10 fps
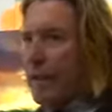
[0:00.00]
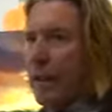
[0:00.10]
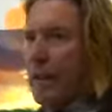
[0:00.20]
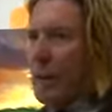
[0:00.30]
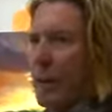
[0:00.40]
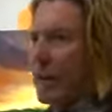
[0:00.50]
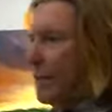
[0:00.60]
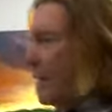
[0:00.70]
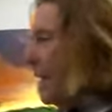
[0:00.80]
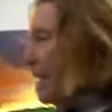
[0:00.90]

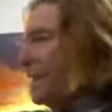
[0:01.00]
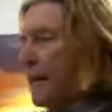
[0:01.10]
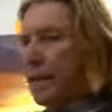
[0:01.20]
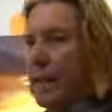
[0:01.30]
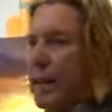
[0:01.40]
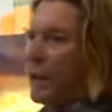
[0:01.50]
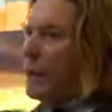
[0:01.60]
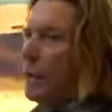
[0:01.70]
one kind of technique.